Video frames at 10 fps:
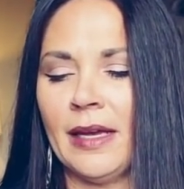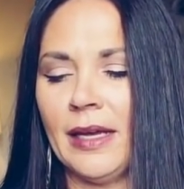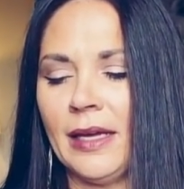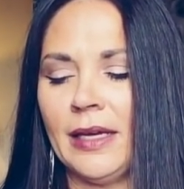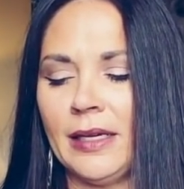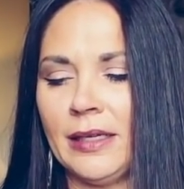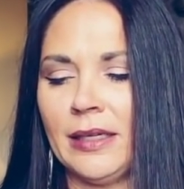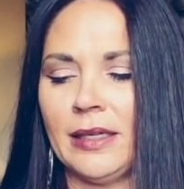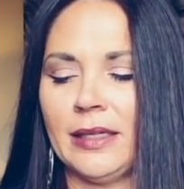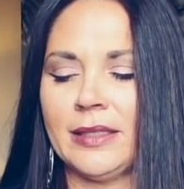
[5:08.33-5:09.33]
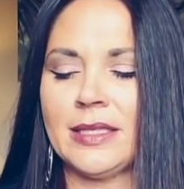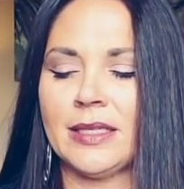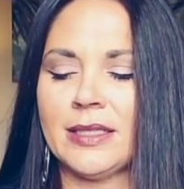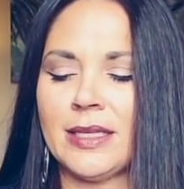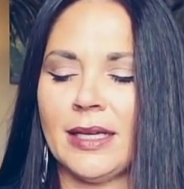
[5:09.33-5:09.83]
And it's
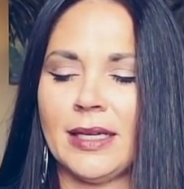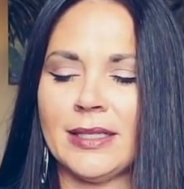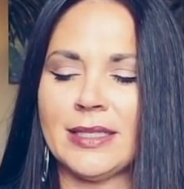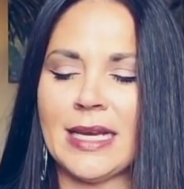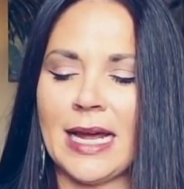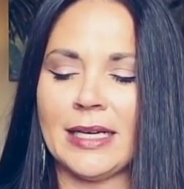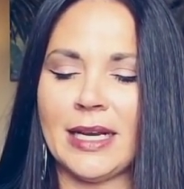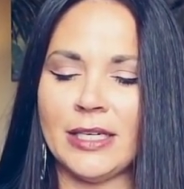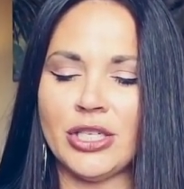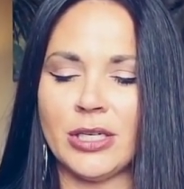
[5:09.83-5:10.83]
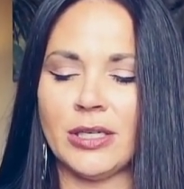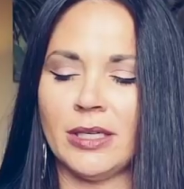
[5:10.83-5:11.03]
it's like a stagnation